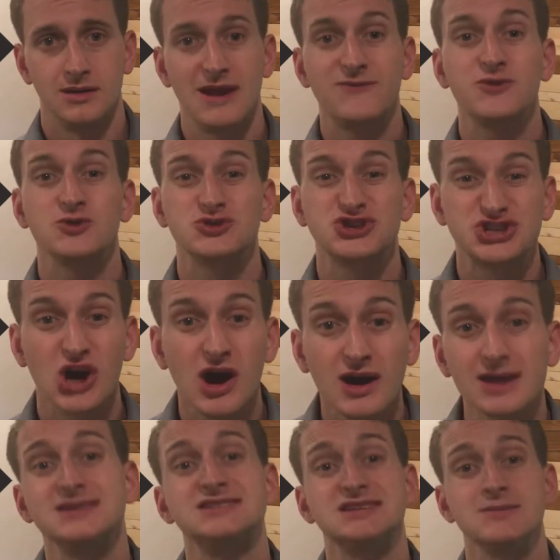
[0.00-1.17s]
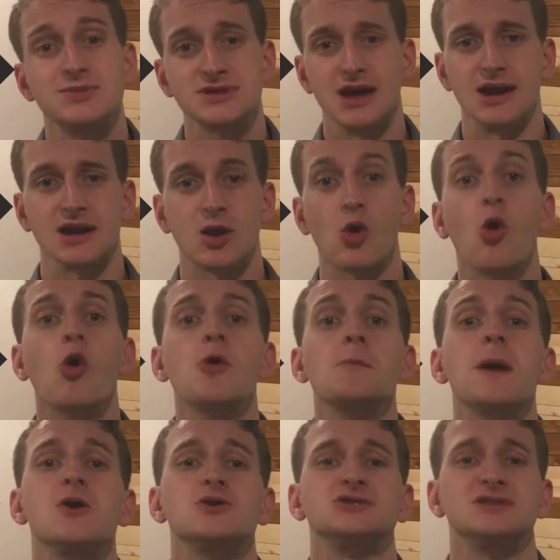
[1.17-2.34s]
If you're stuck in sympathetic or
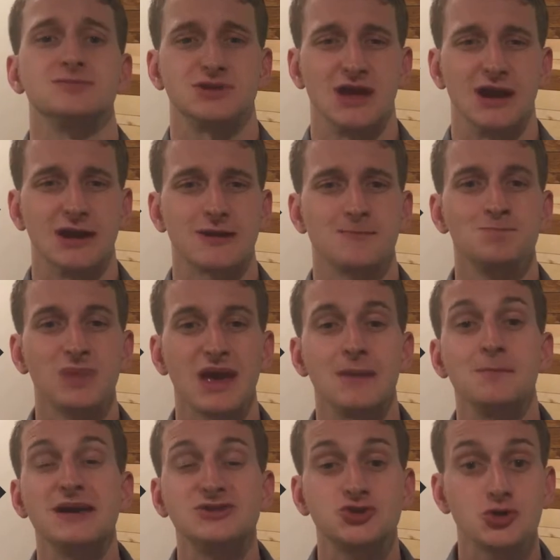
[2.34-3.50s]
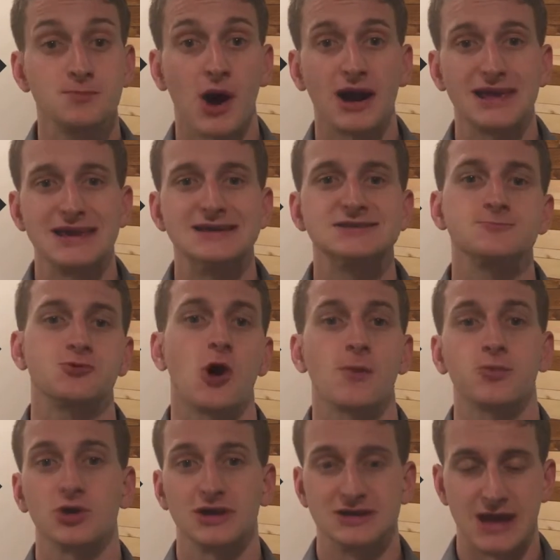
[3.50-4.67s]
parasympathetic, it means your body isn't
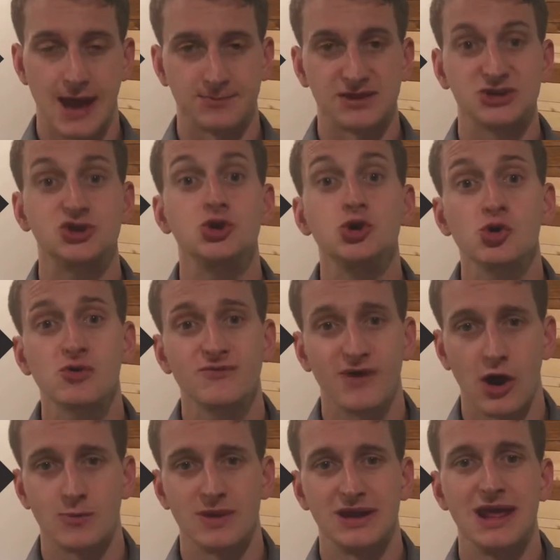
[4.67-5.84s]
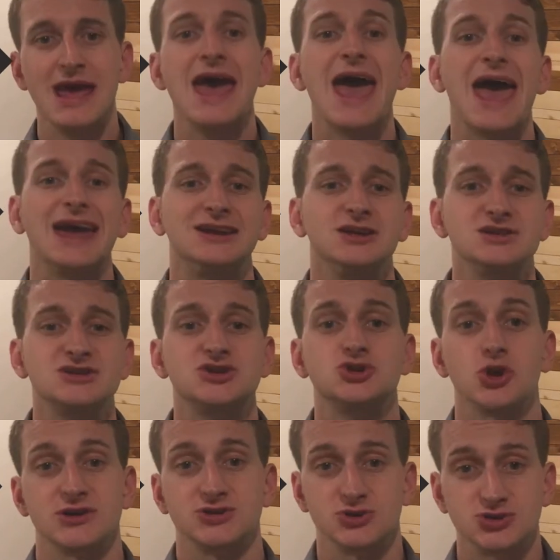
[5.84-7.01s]
properly adapting to your environment and to the
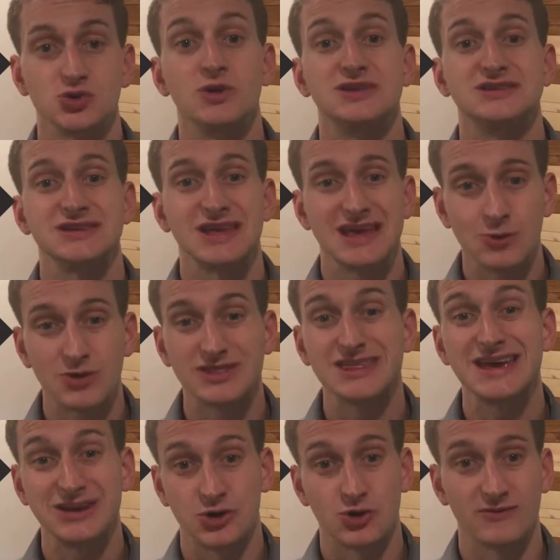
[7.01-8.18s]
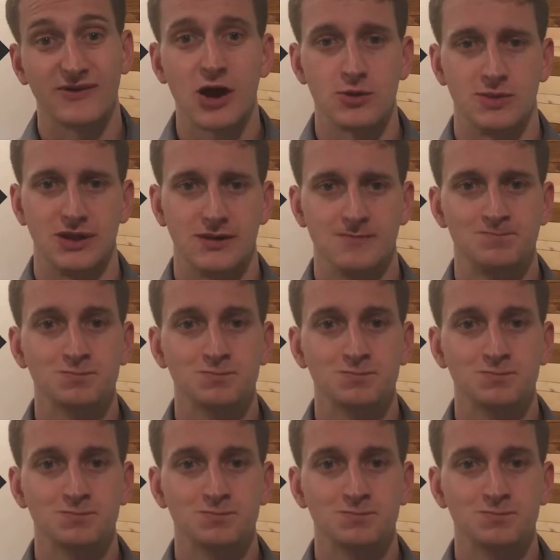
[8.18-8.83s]
stressors within your environment.